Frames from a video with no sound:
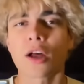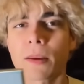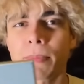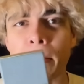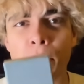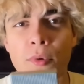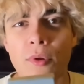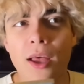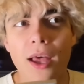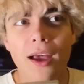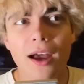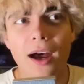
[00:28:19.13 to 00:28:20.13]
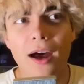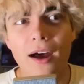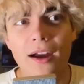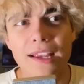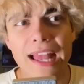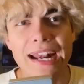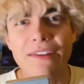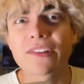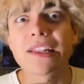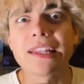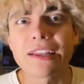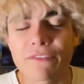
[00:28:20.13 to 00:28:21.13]
of people kind of
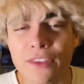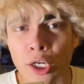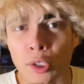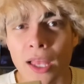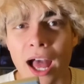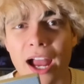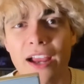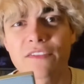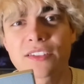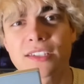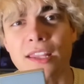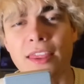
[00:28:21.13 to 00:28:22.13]
live their lives